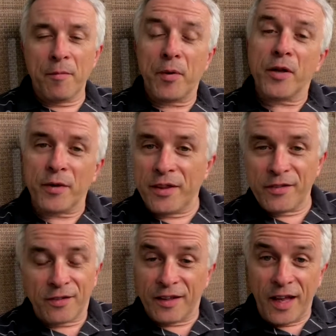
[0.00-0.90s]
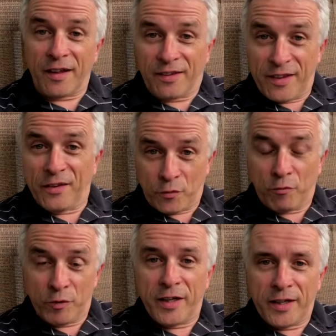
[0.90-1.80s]
By the way, this
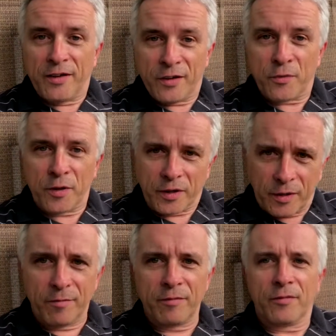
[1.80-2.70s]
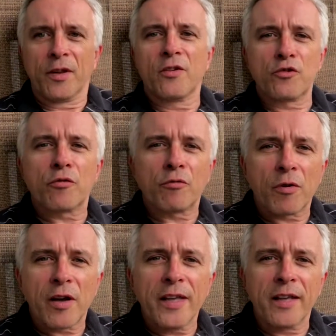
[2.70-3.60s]
really does work.
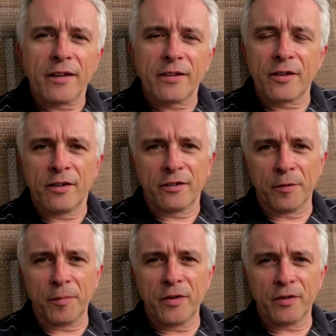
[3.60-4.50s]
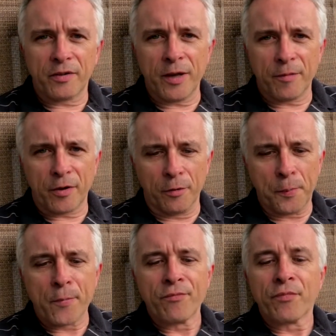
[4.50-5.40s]
Try it. Don't be so skeptical.
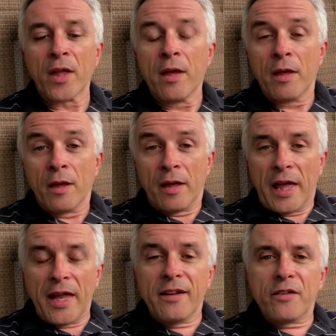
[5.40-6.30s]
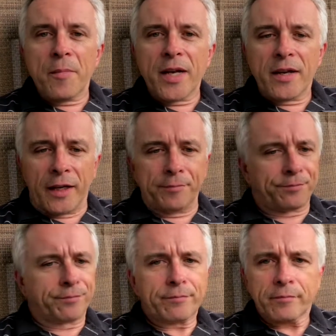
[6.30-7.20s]
It is a Monday,
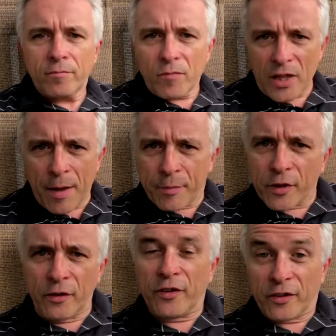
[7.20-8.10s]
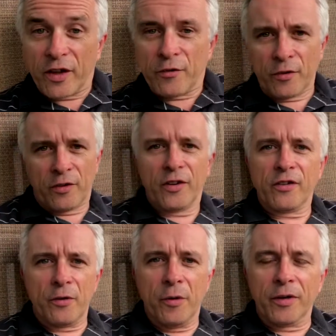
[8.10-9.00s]
episode
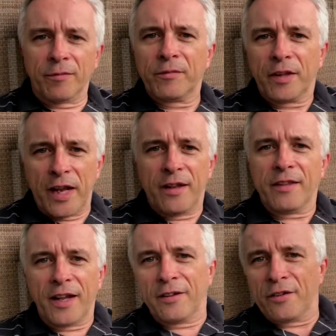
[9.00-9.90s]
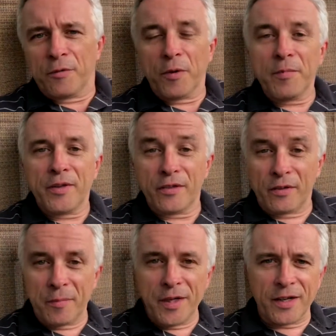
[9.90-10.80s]
661. Anything that ends in a 1 means
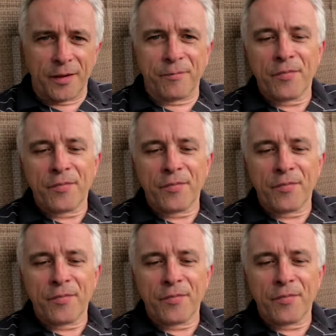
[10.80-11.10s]
it's a Monday.